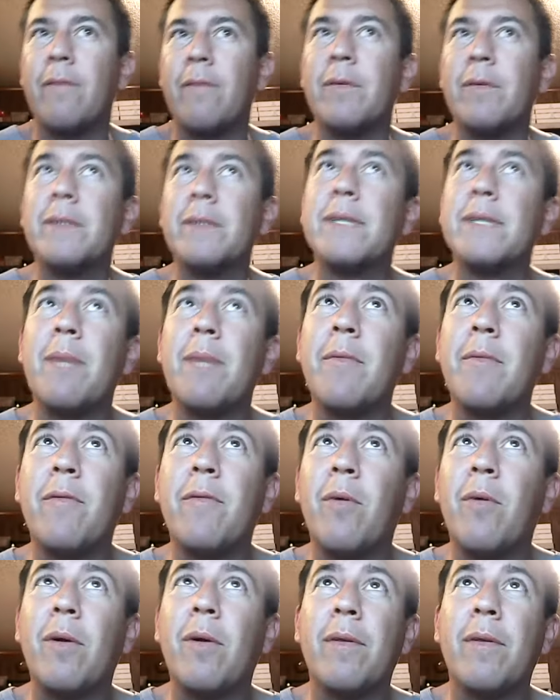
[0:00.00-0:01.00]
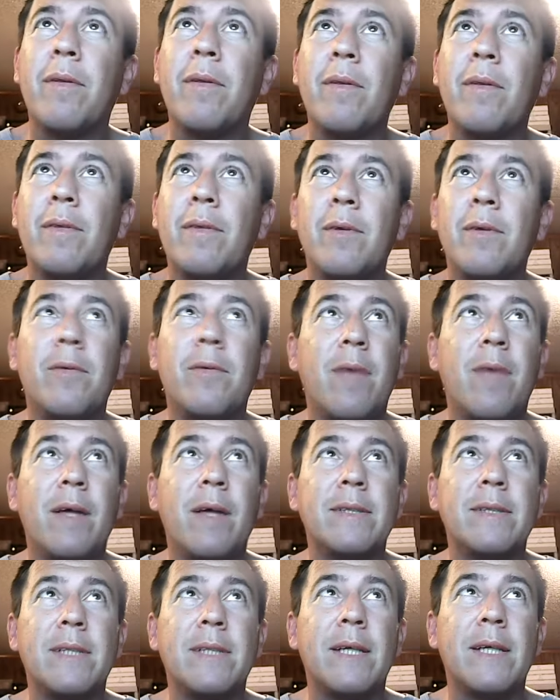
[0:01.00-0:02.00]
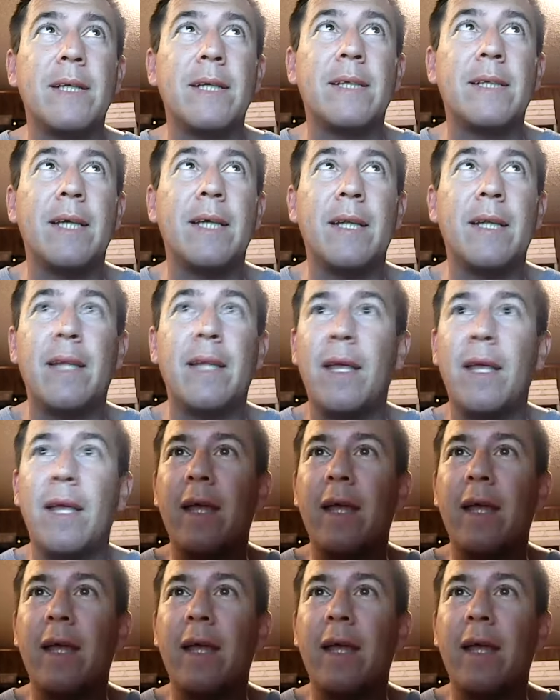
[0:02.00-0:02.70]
for December 4th, 2018.